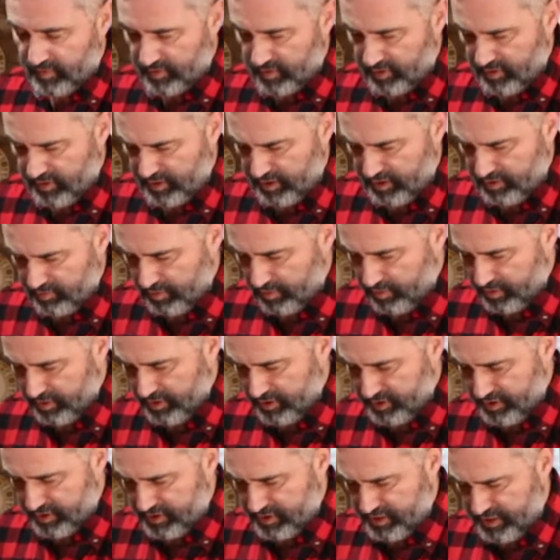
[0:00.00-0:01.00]
And we
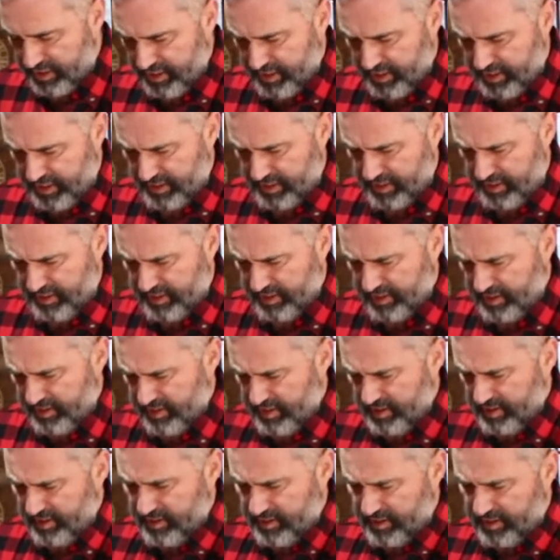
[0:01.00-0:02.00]
want to just take it,
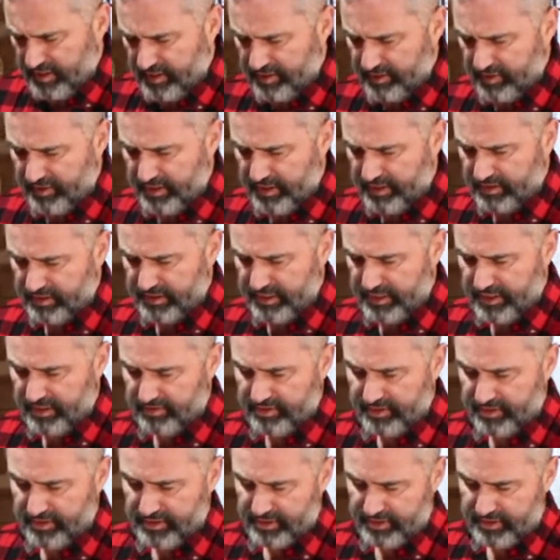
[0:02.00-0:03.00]
get our nail
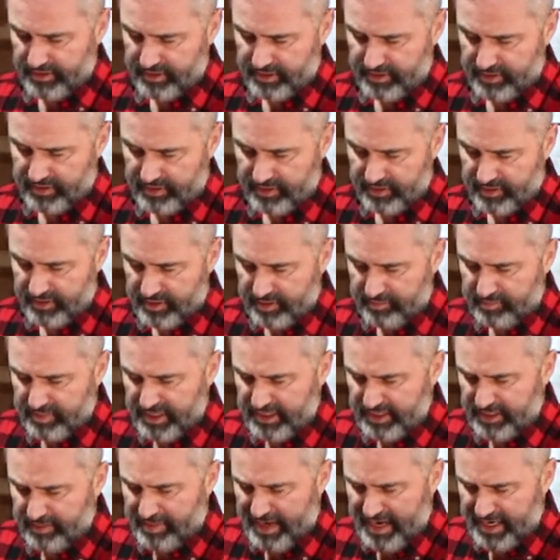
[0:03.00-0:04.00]
down, and
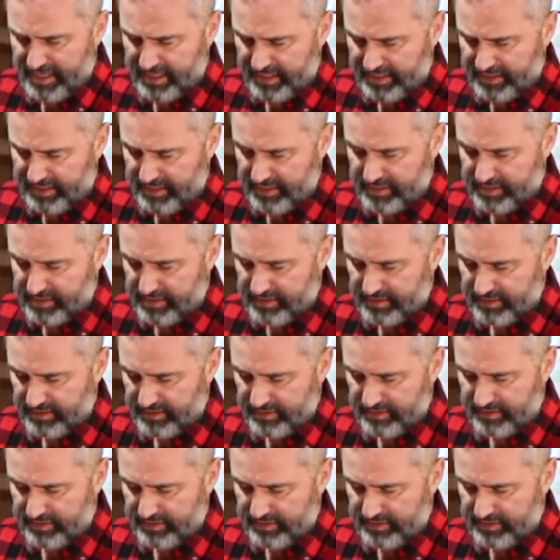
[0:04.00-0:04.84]
peel it back like this.